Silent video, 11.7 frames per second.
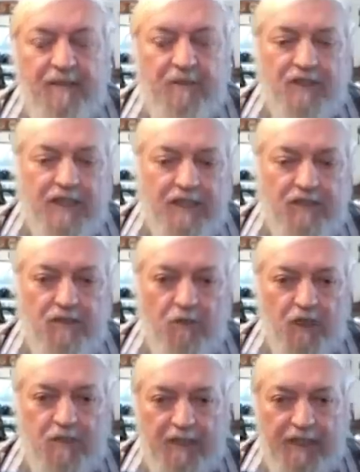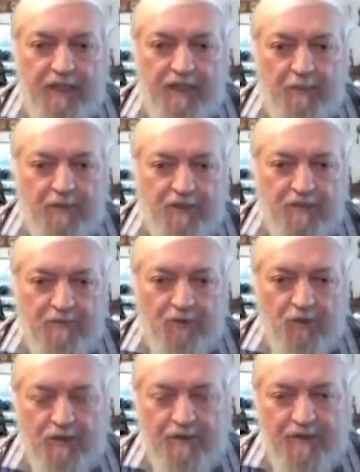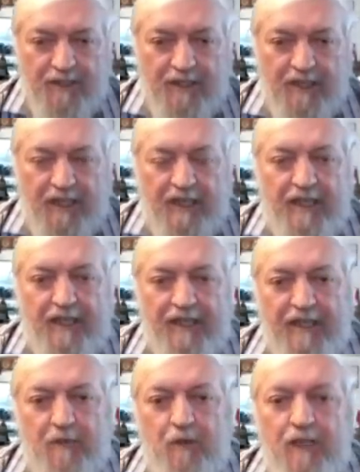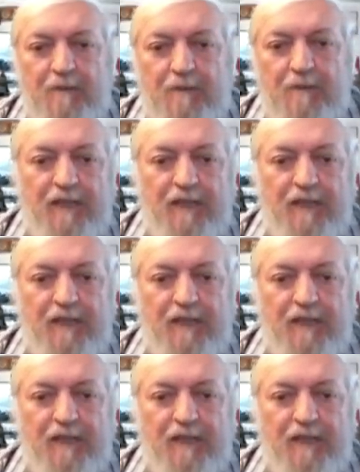which had 2 WASP helicopters on board. And they were going to be